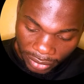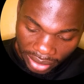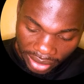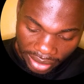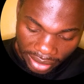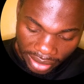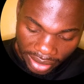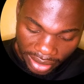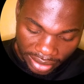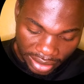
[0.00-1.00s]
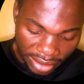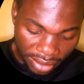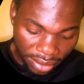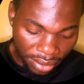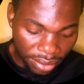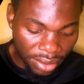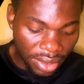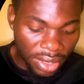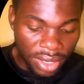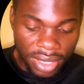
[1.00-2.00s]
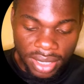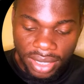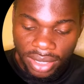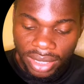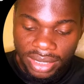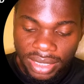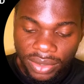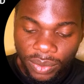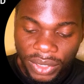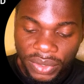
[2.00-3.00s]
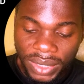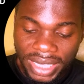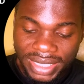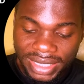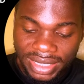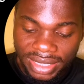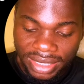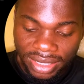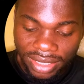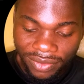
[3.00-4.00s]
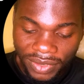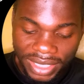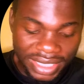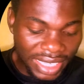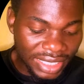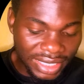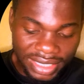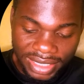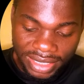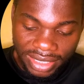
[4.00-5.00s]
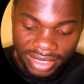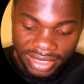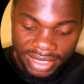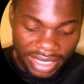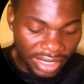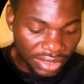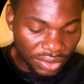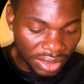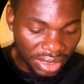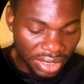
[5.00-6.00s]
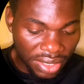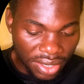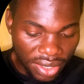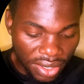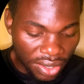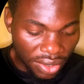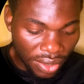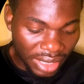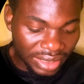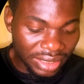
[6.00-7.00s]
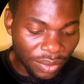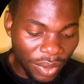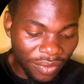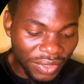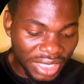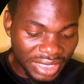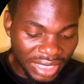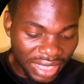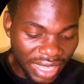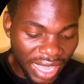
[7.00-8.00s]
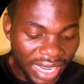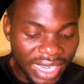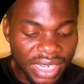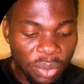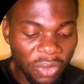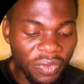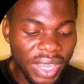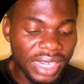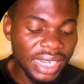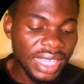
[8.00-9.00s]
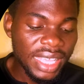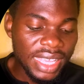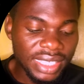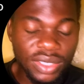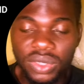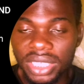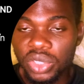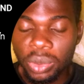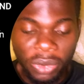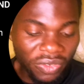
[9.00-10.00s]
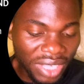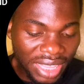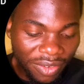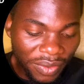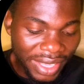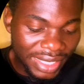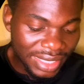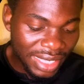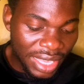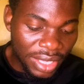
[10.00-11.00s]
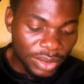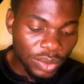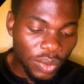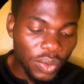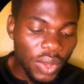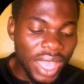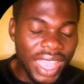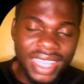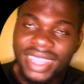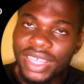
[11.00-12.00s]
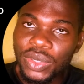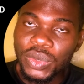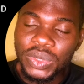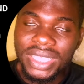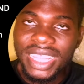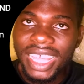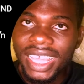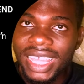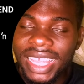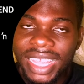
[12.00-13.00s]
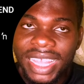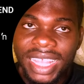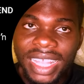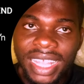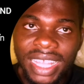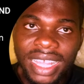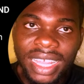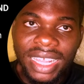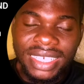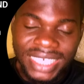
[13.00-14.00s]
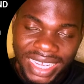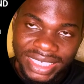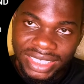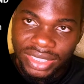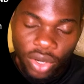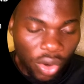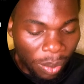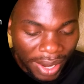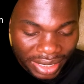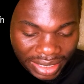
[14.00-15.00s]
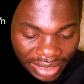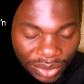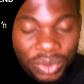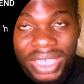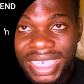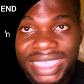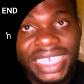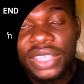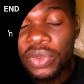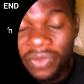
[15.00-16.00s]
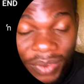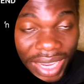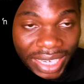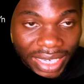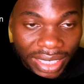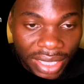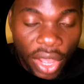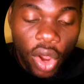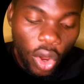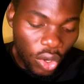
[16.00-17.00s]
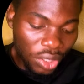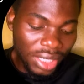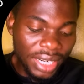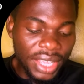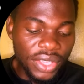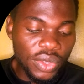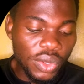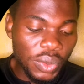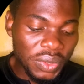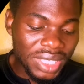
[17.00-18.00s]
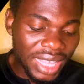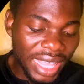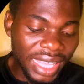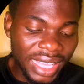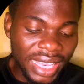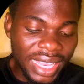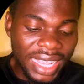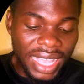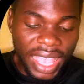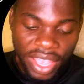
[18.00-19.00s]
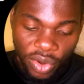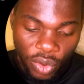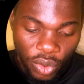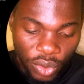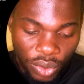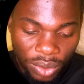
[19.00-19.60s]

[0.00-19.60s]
Then click enter. And when you list the files that exist in this directory, you can see we have created the Academy file. Is on the top of other files. So either you use the touch command to create a new file, or you use the echo